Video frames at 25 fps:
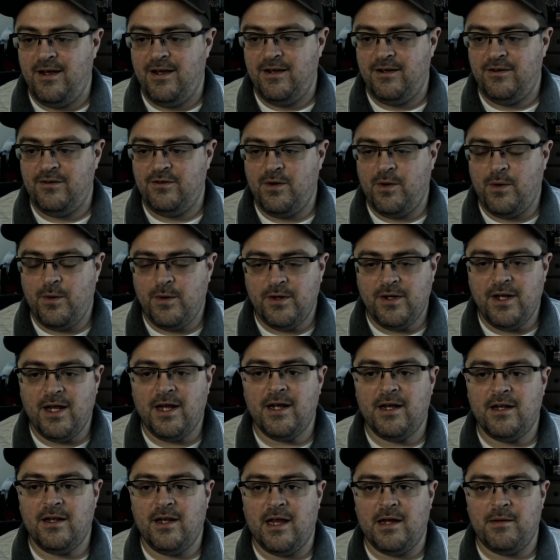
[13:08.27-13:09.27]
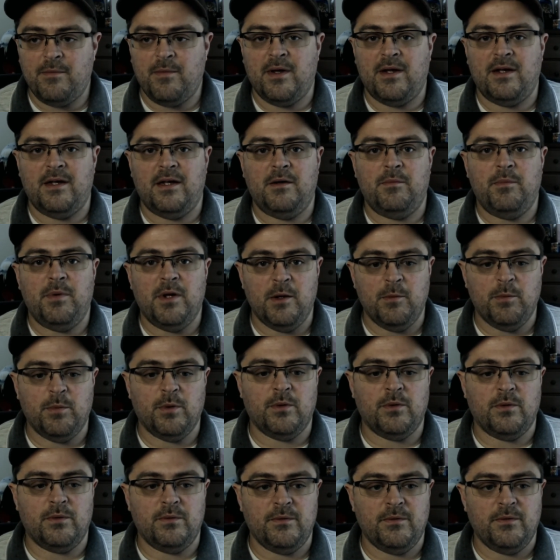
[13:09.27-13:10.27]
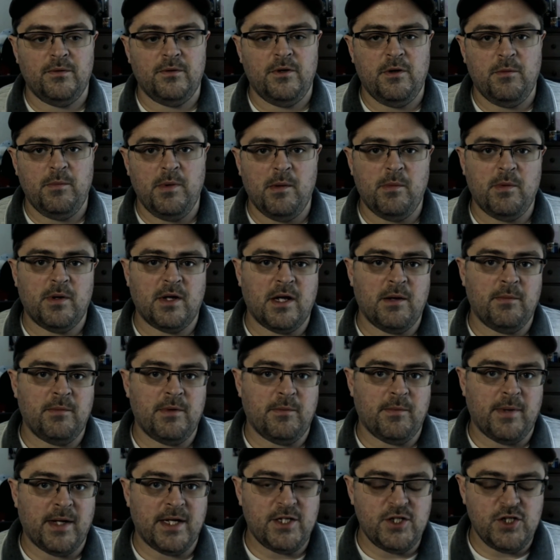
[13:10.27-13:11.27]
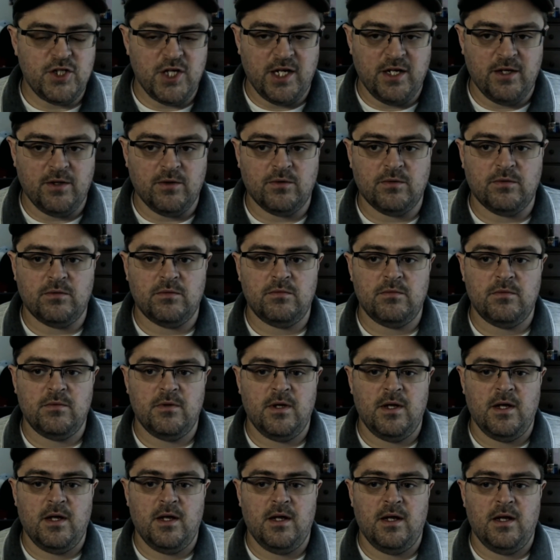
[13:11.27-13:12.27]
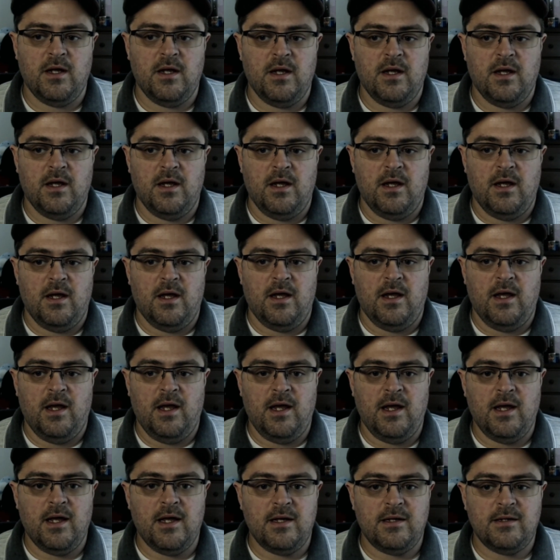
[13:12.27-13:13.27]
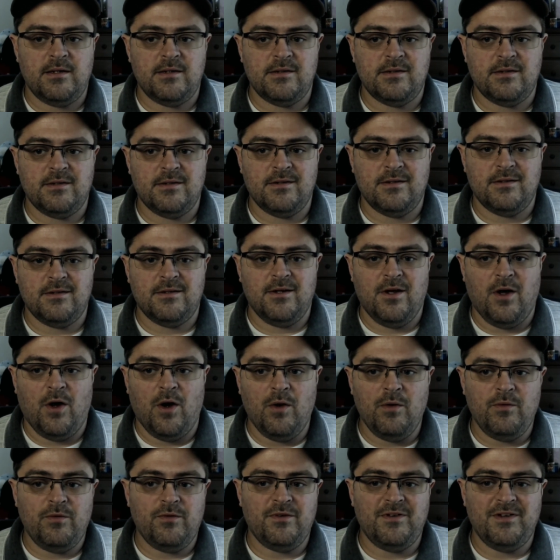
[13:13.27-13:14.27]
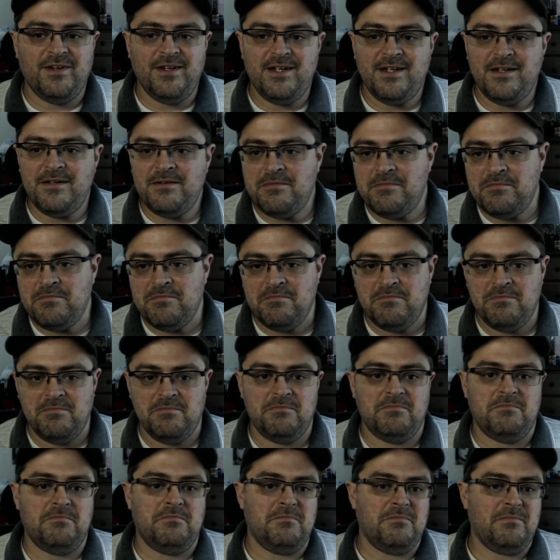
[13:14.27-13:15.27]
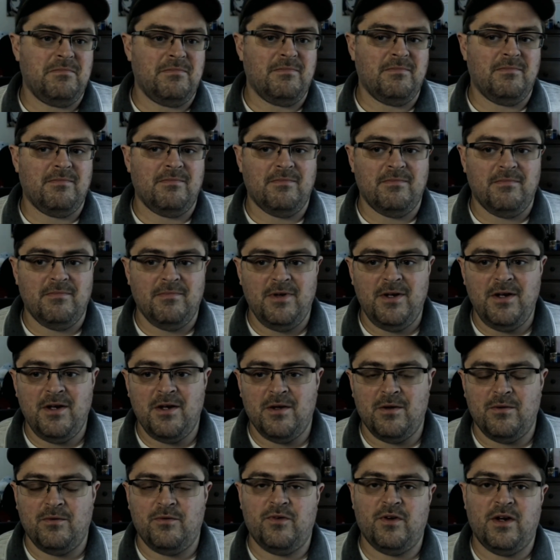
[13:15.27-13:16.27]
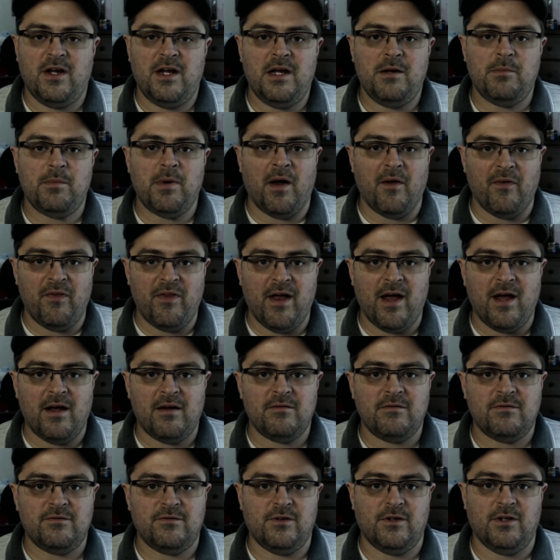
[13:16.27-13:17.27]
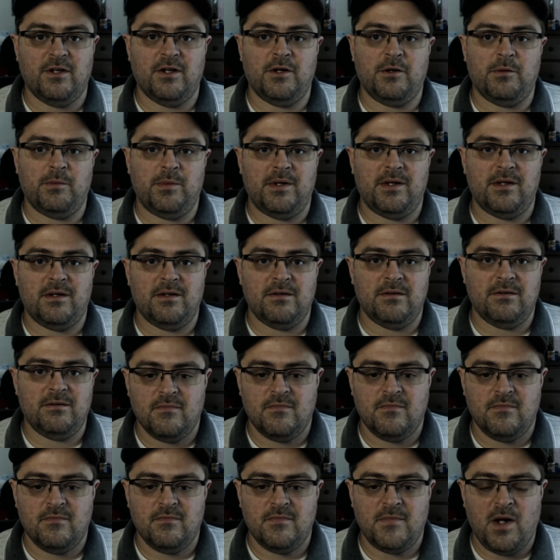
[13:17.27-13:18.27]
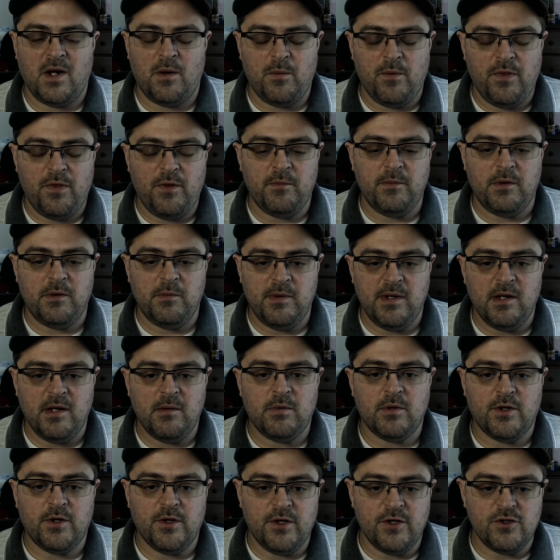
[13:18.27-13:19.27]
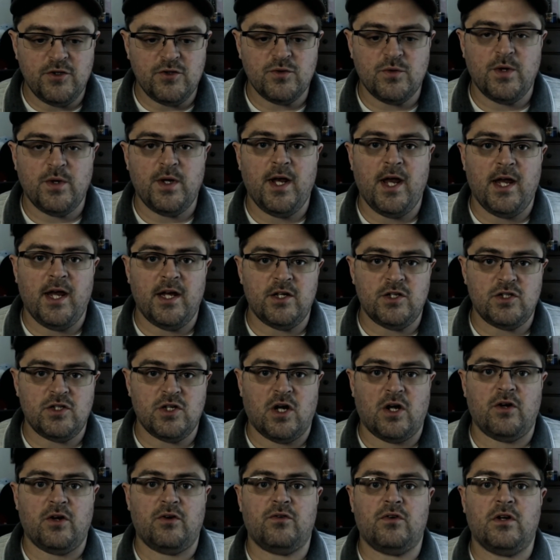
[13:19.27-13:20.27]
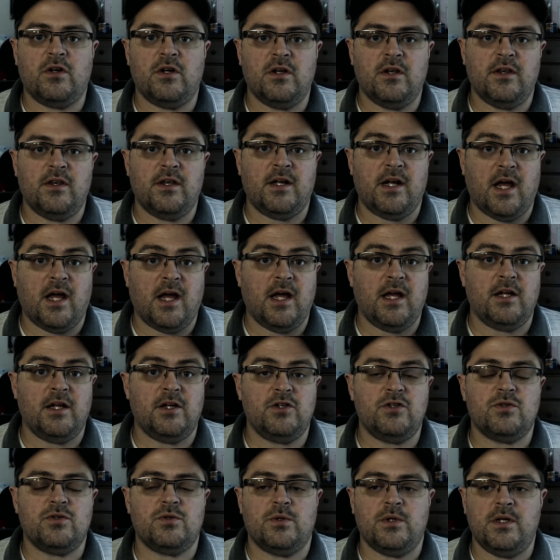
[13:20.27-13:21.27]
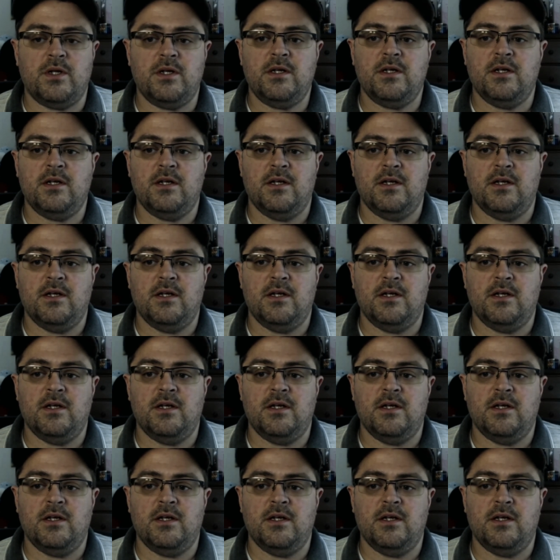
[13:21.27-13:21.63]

So I would like like-minded people to be able to come to my channel and hopefully, you know, forget about that for a little bit. I want them to be able to enjoy a genre that I enjoy,